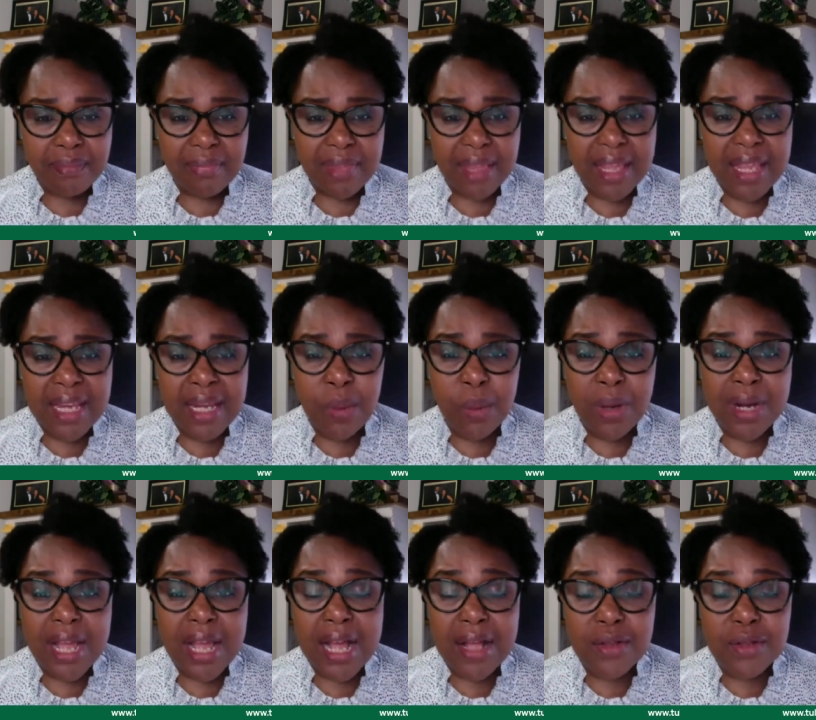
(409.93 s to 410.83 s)
anyone
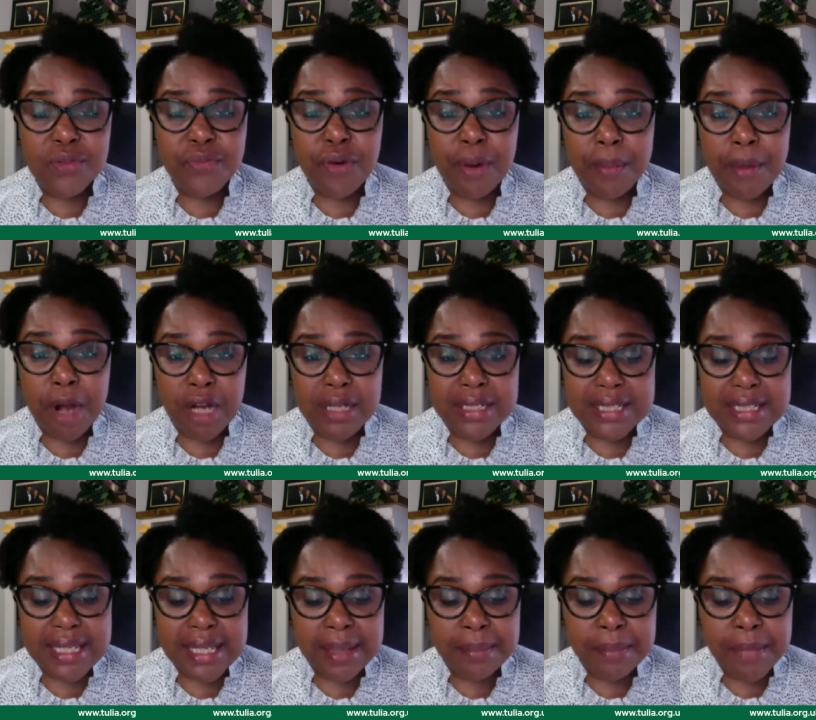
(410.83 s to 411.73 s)
else from our
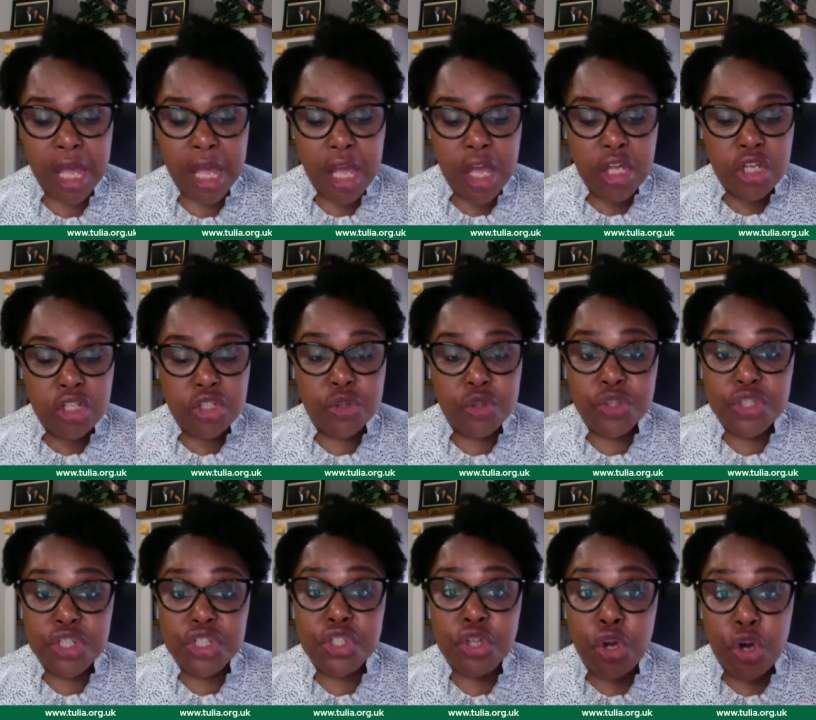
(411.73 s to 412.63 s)
team, to
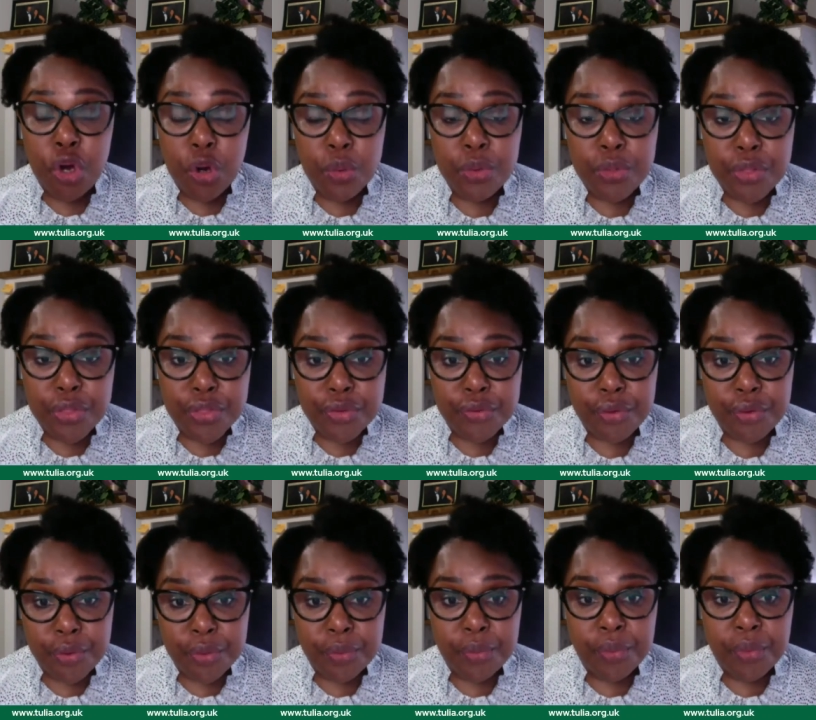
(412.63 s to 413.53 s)
just go
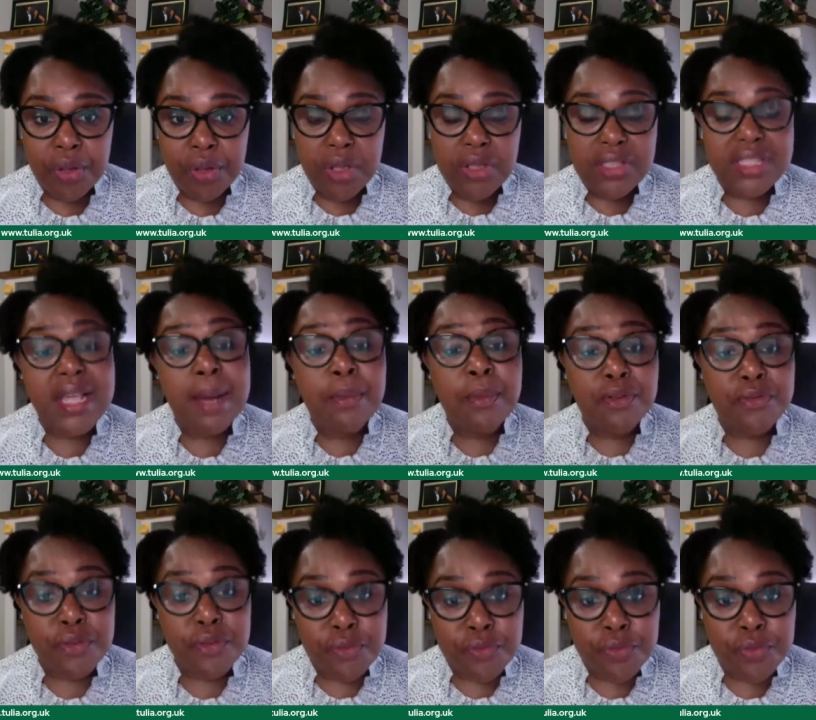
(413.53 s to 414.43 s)
through some of
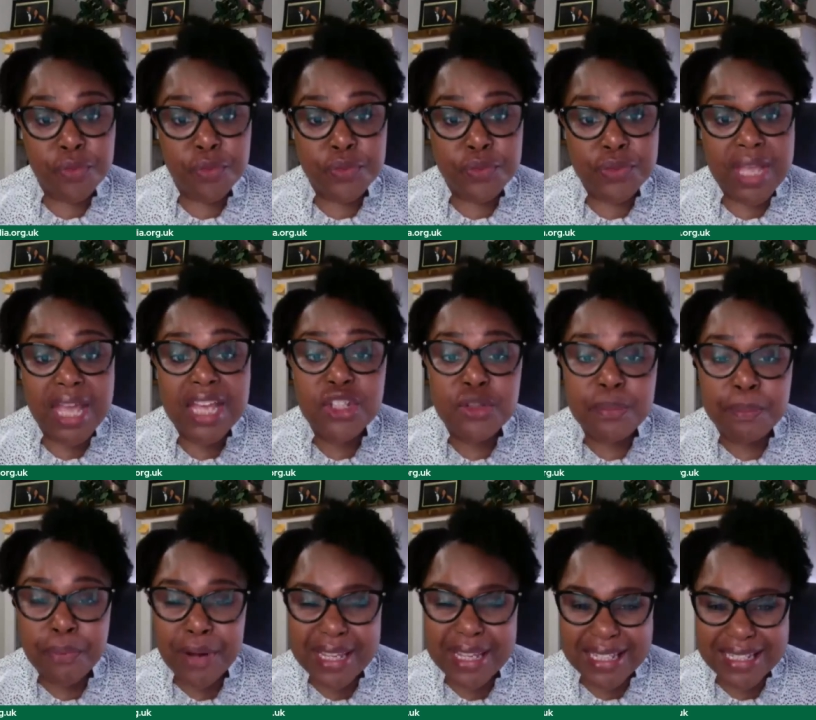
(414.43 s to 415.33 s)
the rules and to
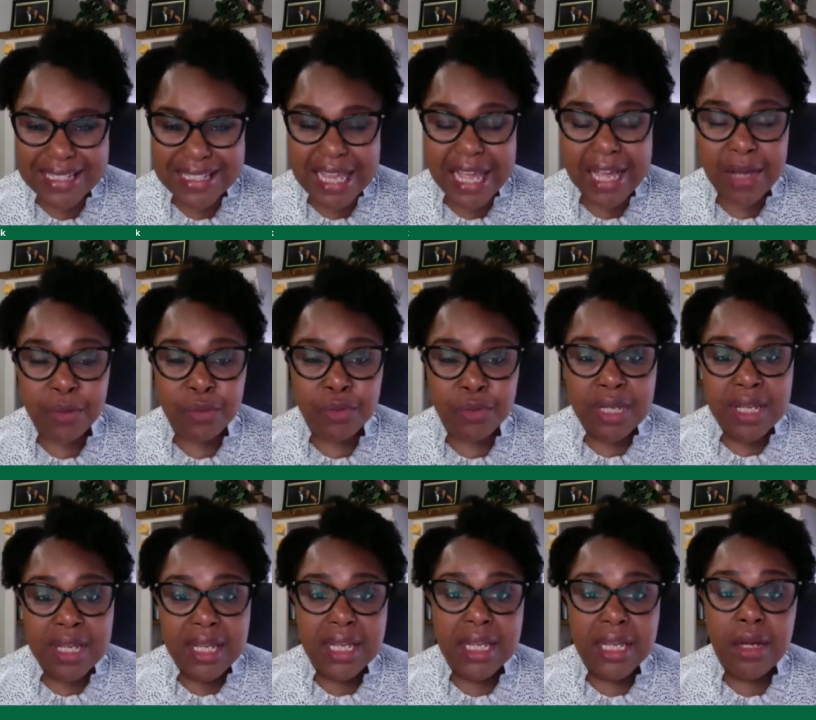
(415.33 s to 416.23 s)
break it down
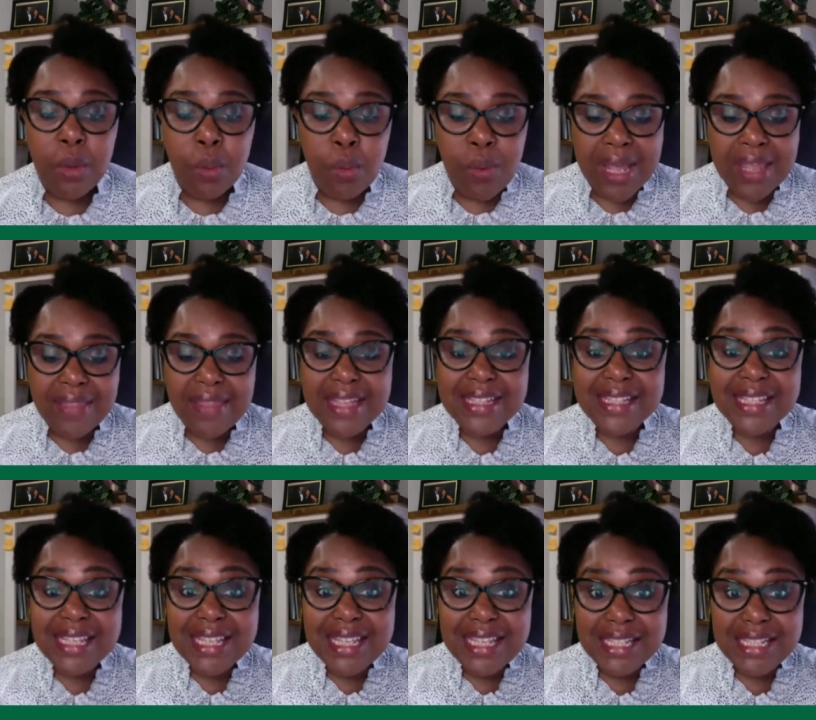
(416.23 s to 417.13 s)
in a way that's
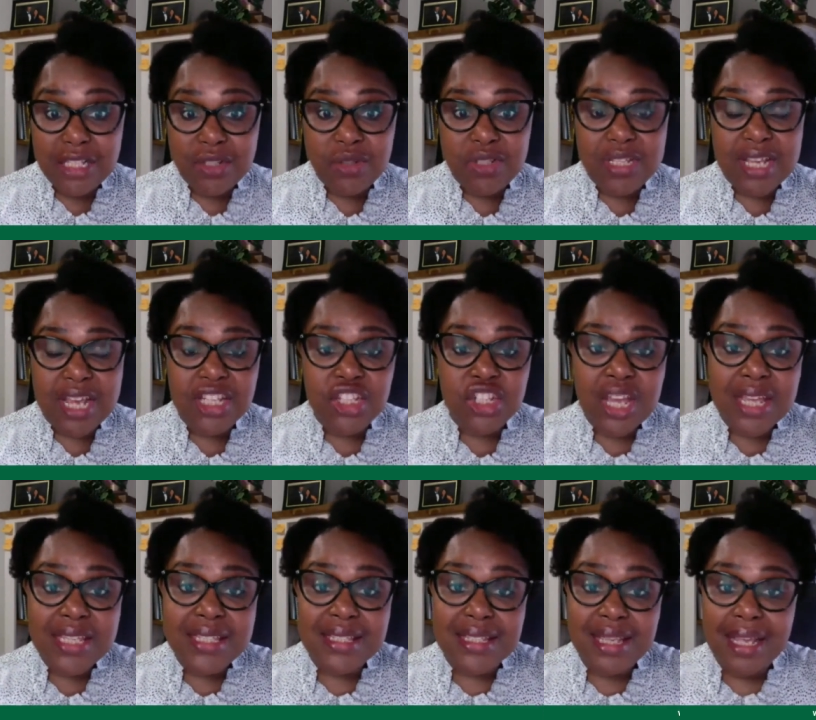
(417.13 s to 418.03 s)
easy to
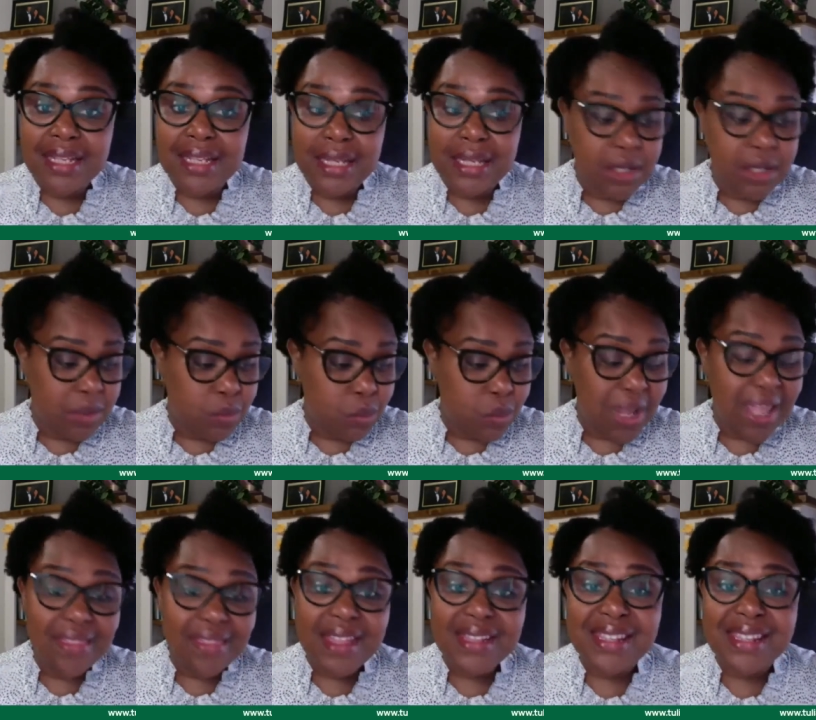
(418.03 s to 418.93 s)
digest and in a way
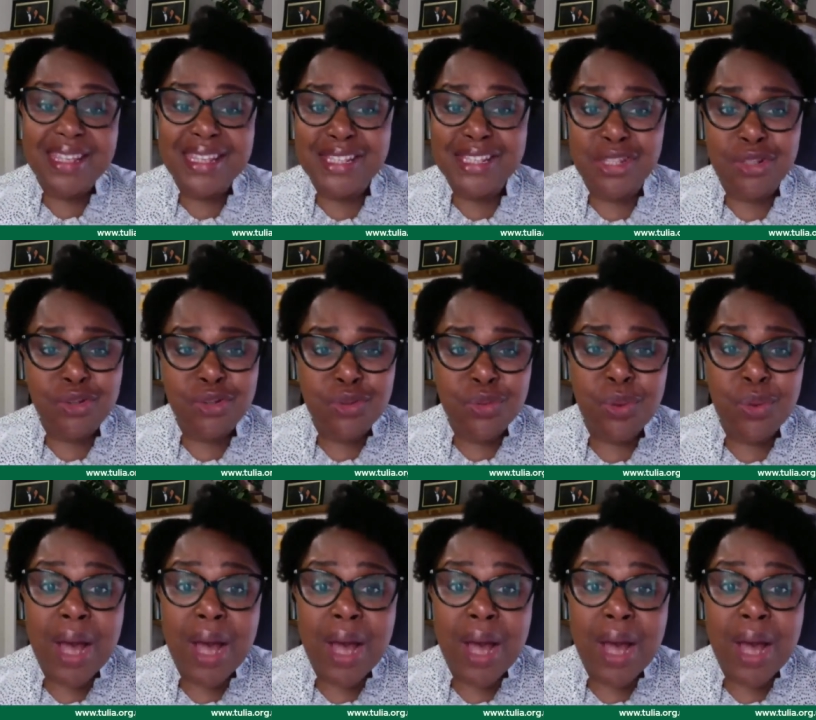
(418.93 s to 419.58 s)
that's easy to